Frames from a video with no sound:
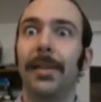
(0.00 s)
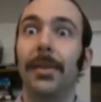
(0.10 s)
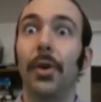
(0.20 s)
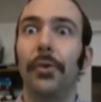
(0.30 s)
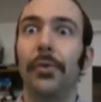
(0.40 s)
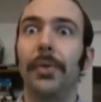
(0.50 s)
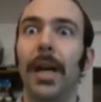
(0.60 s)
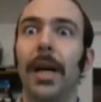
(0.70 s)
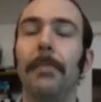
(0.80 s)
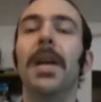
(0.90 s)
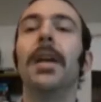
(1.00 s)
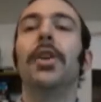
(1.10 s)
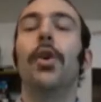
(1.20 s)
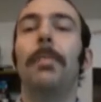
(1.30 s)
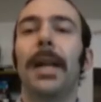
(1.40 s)
Go through Don.
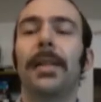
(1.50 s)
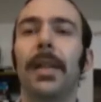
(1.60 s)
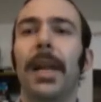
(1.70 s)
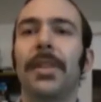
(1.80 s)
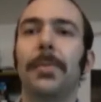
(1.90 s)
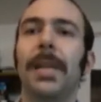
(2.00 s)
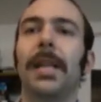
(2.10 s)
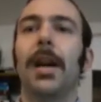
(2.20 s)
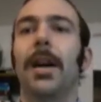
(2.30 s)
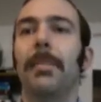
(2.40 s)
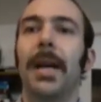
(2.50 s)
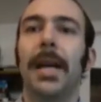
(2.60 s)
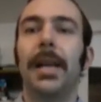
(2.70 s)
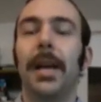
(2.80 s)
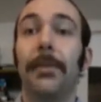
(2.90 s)
Go back to last week on
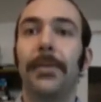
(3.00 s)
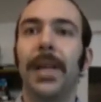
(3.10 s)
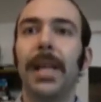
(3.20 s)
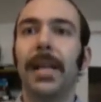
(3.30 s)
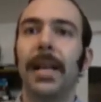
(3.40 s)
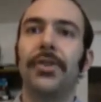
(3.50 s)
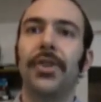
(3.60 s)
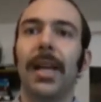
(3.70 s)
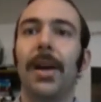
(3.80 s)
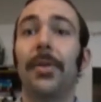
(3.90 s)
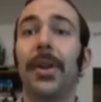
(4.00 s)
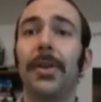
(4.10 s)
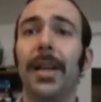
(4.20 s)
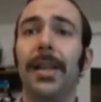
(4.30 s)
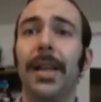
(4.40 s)
my uh, feed and check out They're
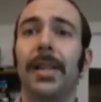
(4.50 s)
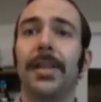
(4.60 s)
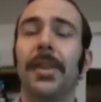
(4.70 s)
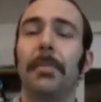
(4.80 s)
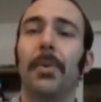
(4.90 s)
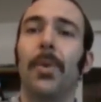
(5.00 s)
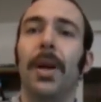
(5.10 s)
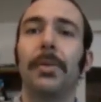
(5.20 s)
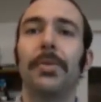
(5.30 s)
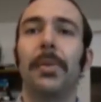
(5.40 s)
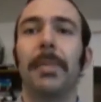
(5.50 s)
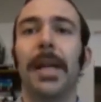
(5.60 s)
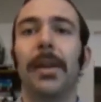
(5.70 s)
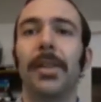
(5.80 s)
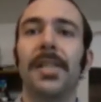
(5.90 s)
Not Like Us, number one. It was written by
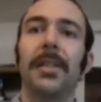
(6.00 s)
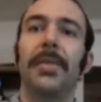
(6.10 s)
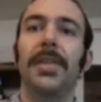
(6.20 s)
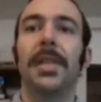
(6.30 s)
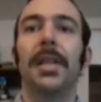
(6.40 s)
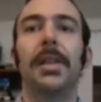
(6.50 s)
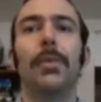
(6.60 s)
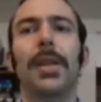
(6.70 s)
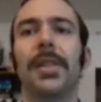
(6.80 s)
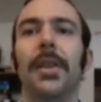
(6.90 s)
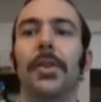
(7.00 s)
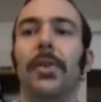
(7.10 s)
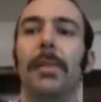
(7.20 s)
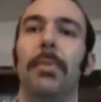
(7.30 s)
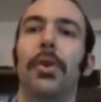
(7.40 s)
Eric Stephenson. He writes another
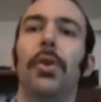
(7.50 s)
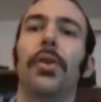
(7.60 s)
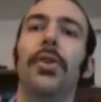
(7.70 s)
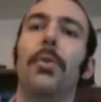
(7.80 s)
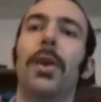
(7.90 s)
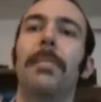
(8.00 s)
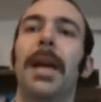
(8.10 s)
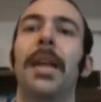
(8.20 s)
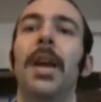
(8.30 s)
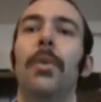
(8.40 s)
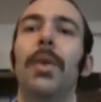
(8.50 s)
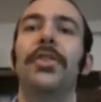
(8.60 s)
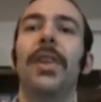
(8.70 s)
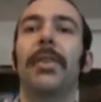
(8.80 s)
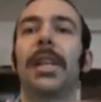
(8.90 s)
great book called Nowhere Men,
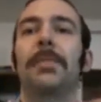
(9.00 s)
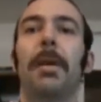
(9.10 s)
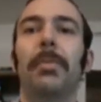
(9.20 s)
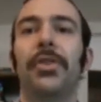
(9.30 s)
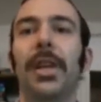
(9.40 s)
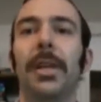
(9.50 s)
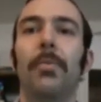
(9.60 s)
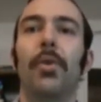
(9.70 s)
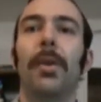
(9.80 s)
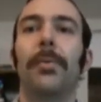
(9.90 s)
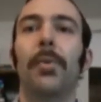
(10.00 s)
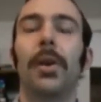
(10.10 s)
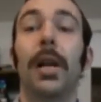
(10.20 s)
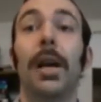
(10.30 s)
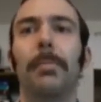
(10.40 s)
which never gets published anymore
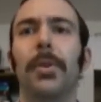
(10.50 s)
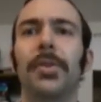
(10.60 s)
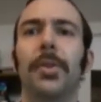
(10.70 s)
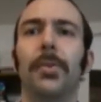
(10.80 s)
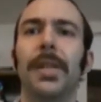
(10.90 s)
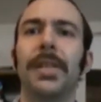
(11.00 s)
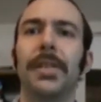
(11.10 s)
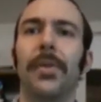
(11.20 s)
for uh, personal reasons